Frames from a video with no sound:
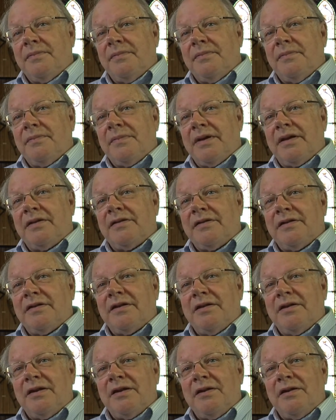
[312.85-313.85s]
Because
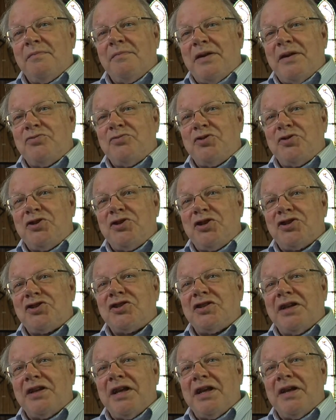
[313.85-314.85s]
it had been
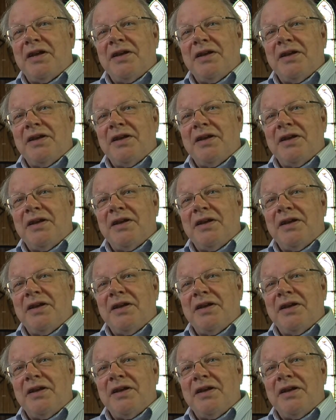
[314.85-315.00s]
traditionally a